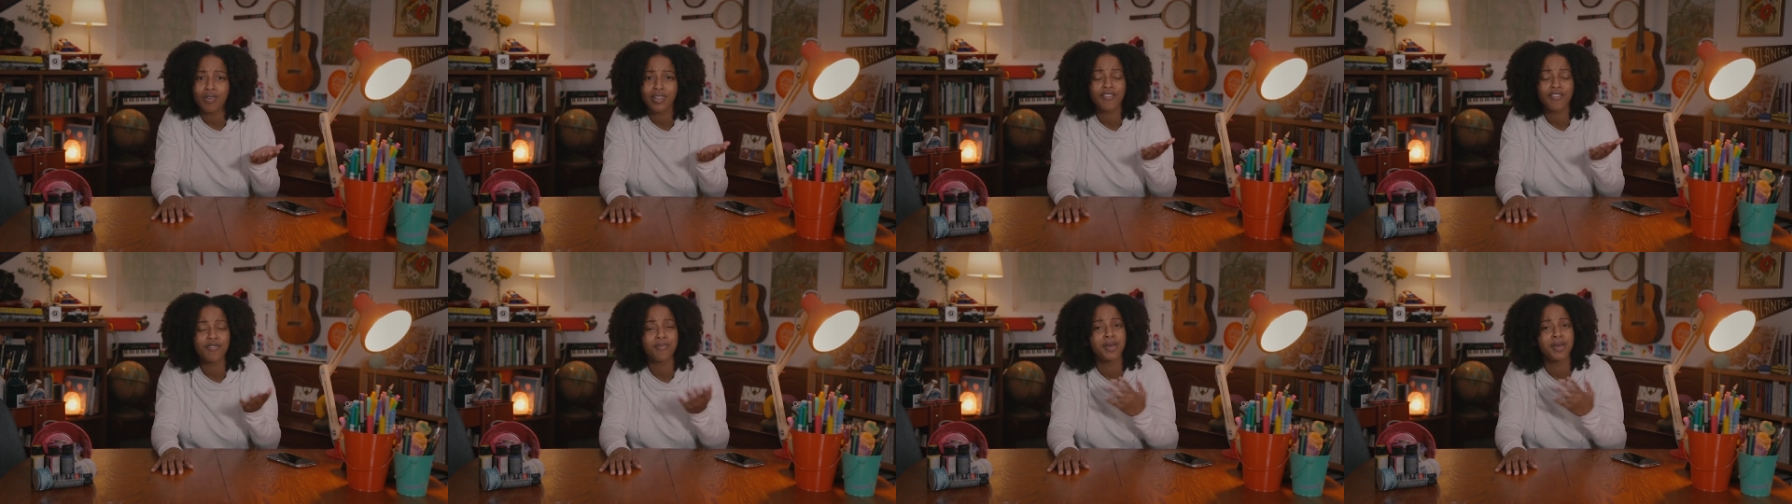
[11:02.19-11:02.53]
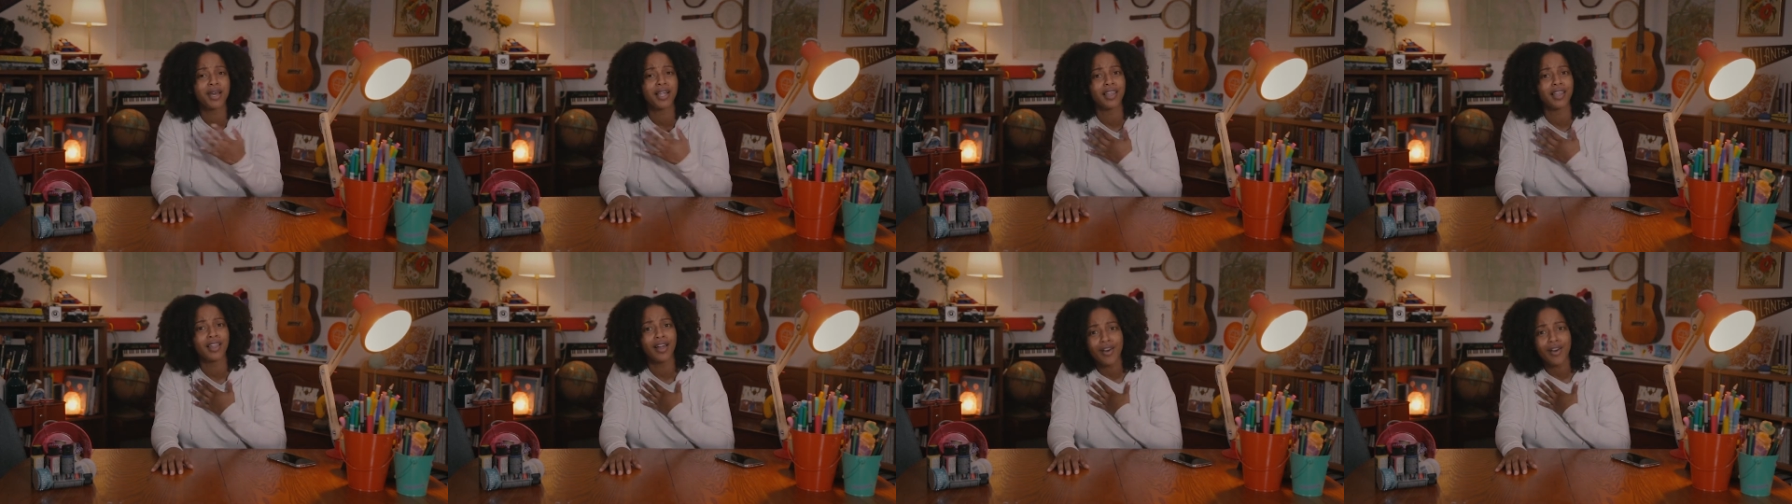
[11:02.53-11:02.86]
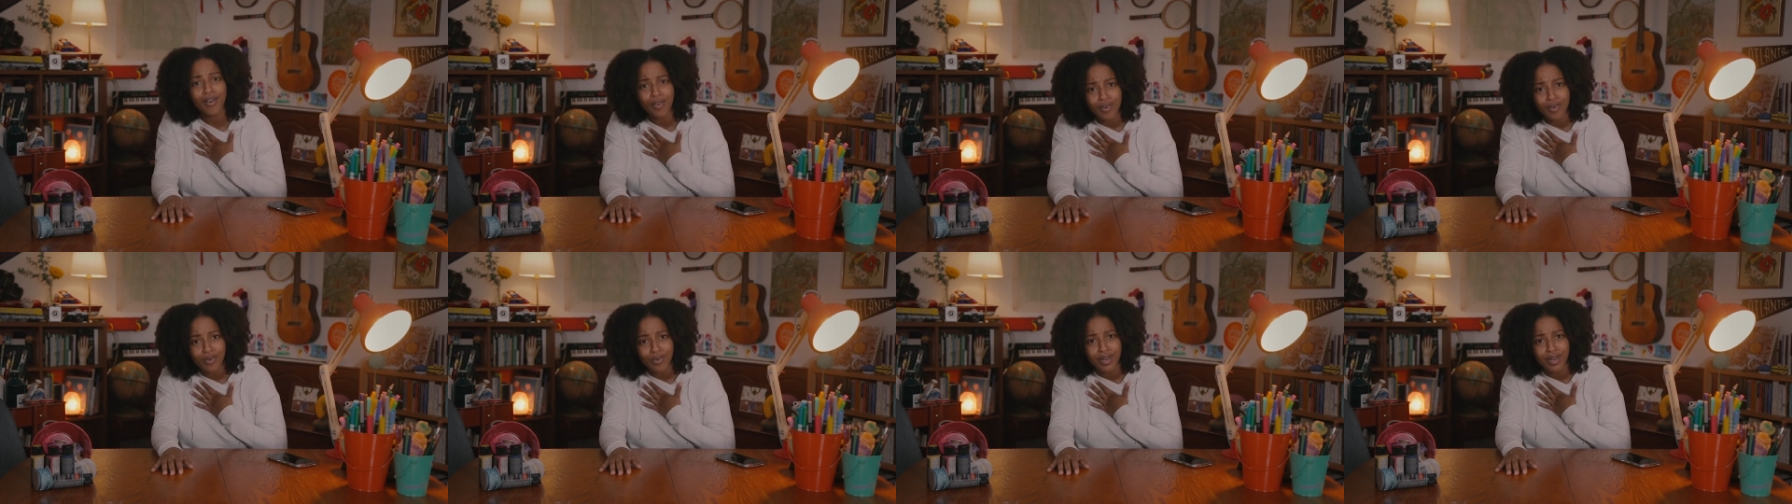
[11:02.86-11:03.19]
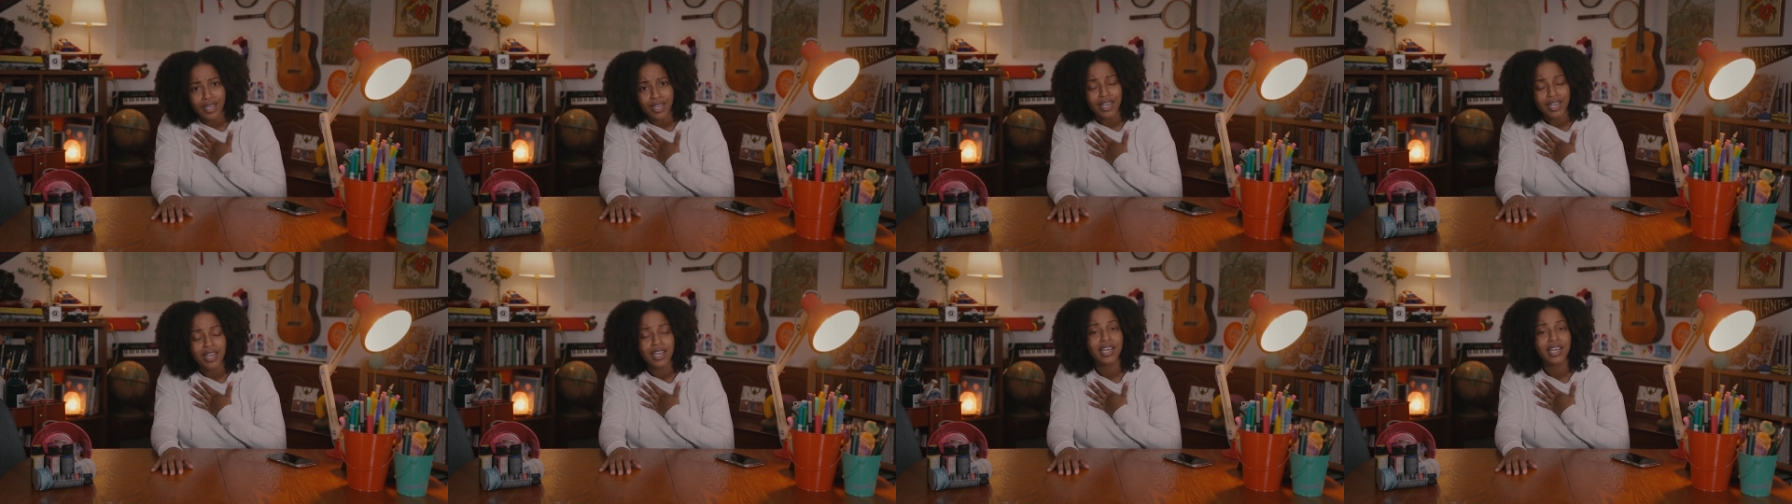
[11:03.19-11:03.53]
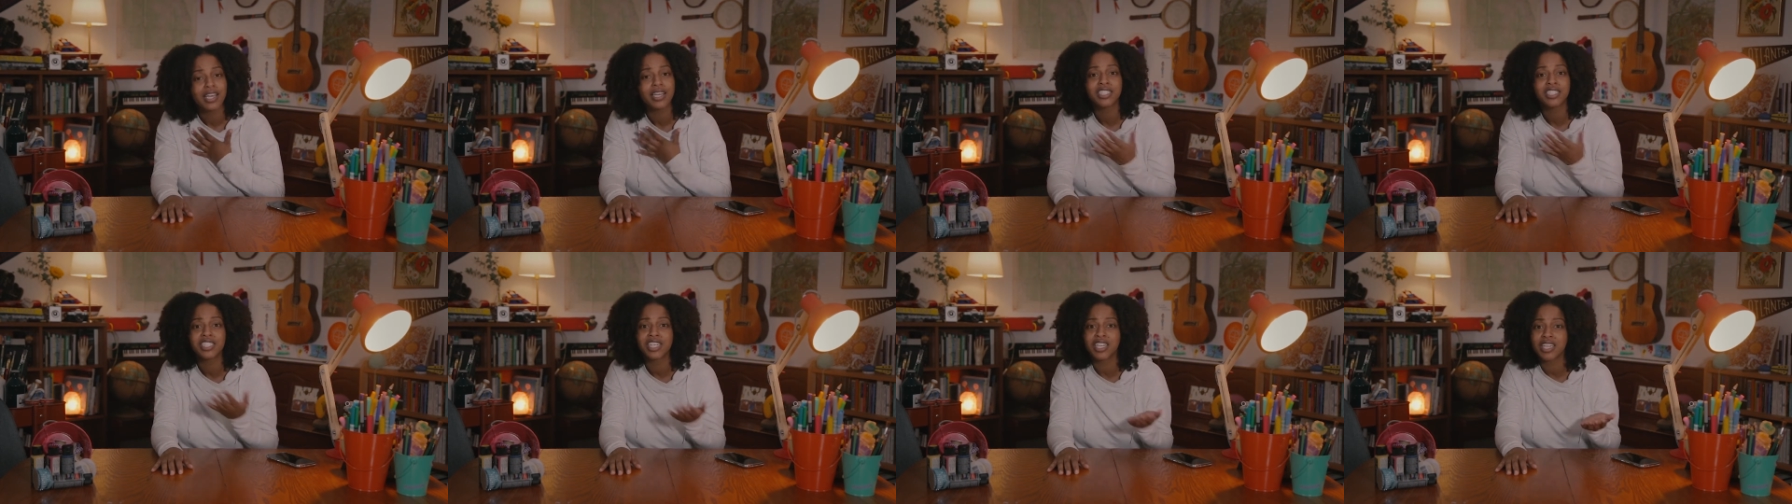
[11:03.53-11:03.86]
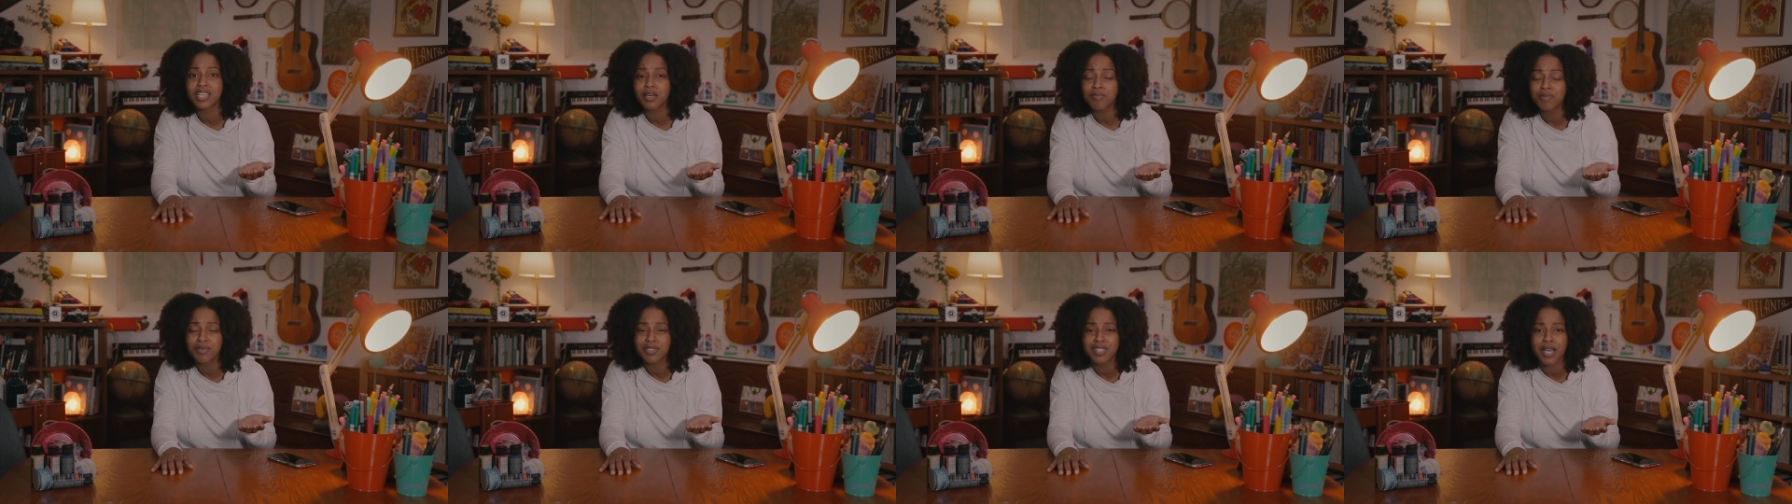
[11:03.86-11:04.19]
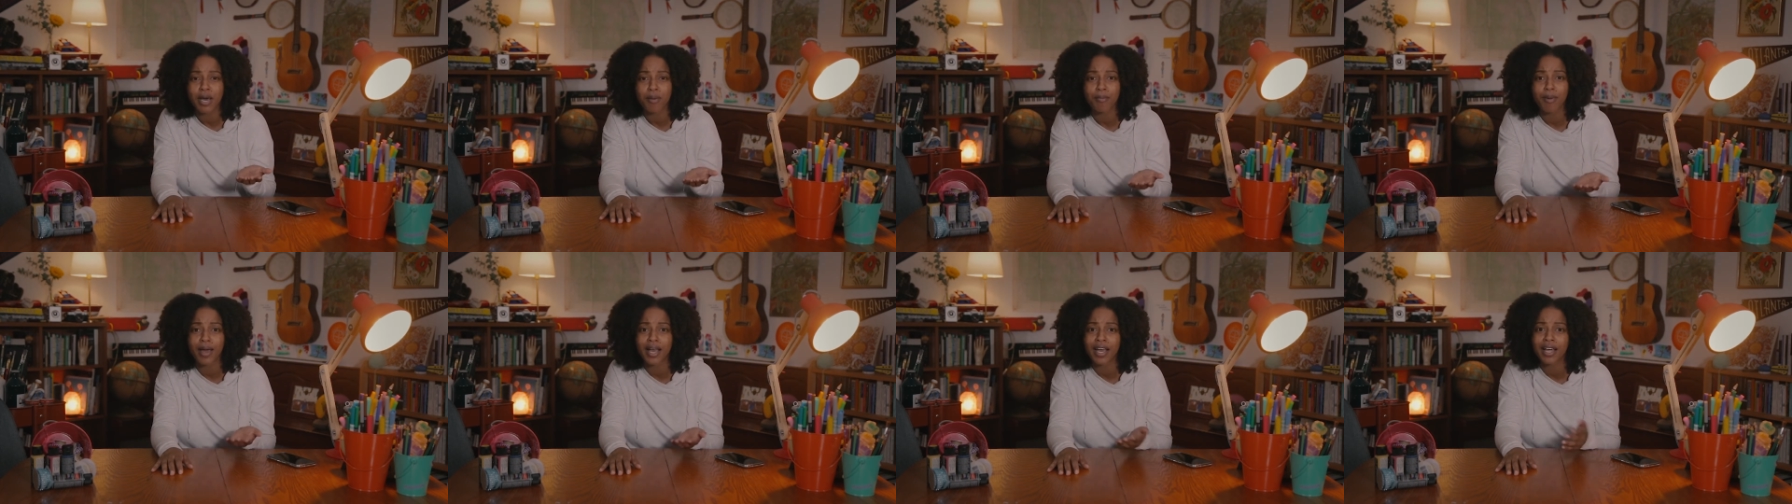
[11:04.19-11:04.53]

leave me alone. She nibbles at my